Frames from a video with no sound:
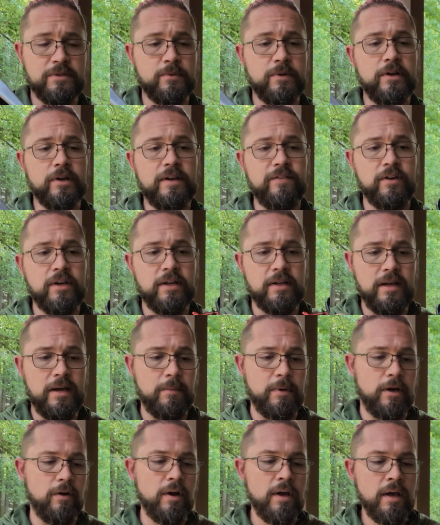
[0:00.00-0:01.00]
when you're giving a
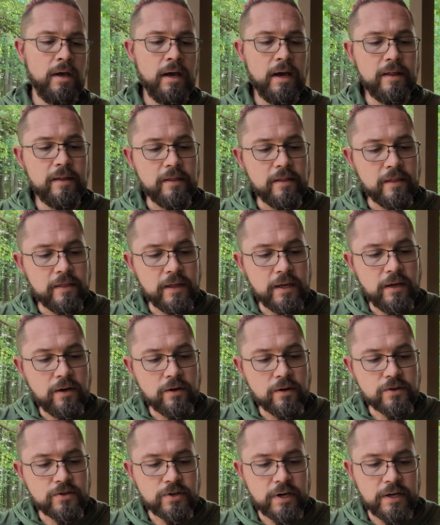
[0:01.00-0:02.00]
demo and then the thing
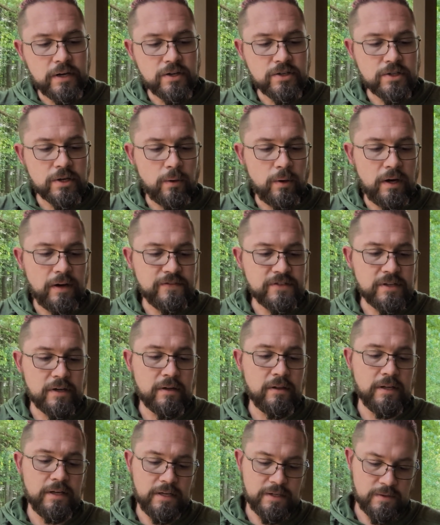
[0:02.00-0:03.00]
you're trying to show off
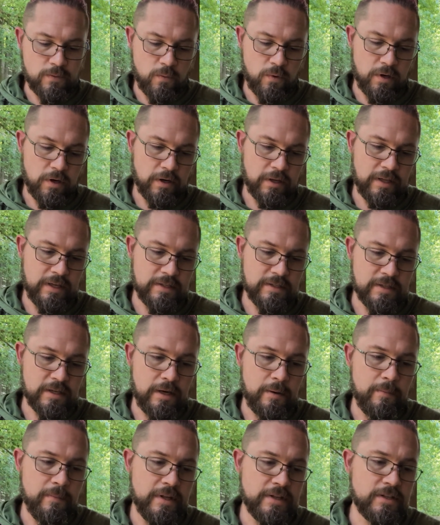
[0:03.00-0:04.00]
suddenly doesn't work. That's
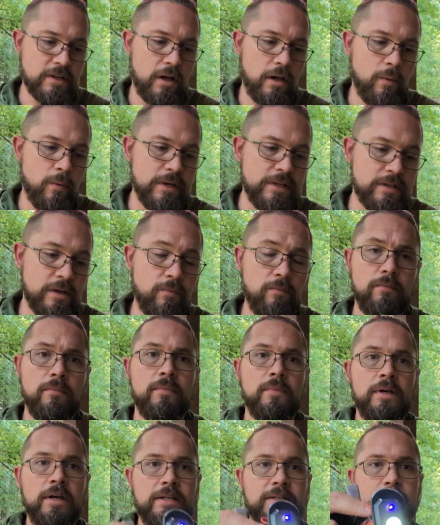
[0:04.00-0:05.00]
always, oh,
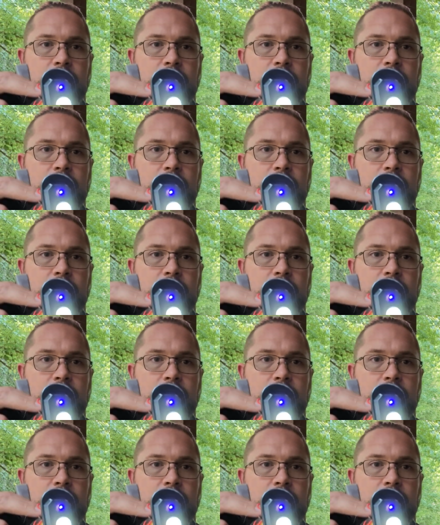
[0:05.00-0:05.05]
it